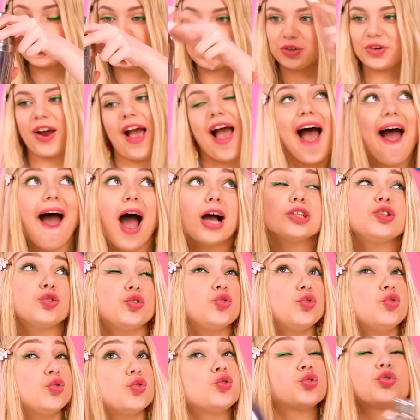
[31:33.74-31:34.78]
in a cup.
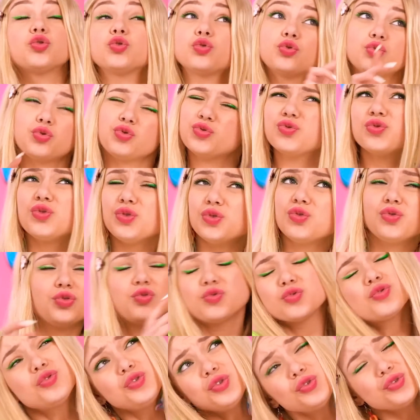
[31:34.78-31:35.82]
Shake, shake,
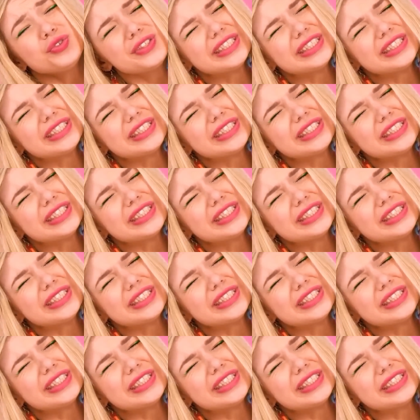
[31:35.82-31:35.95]
shake it